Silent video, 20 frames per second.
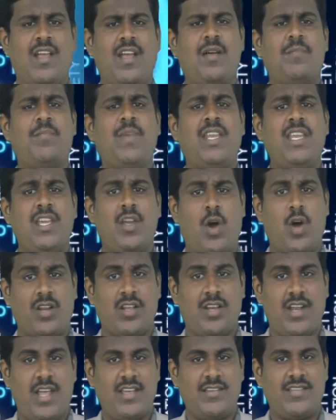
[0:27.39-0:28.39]
Many
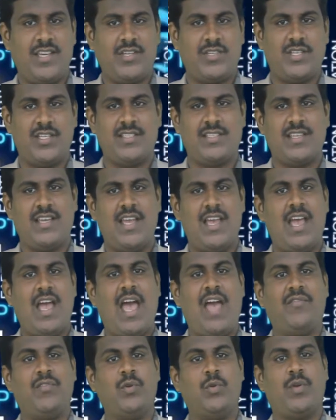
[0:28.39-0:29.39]
organizations
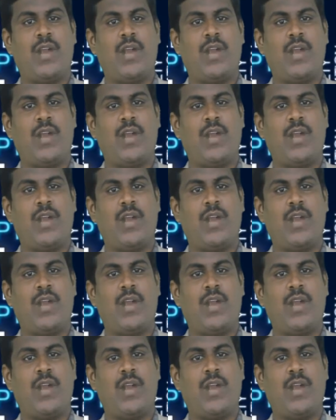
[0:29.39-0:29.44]
have to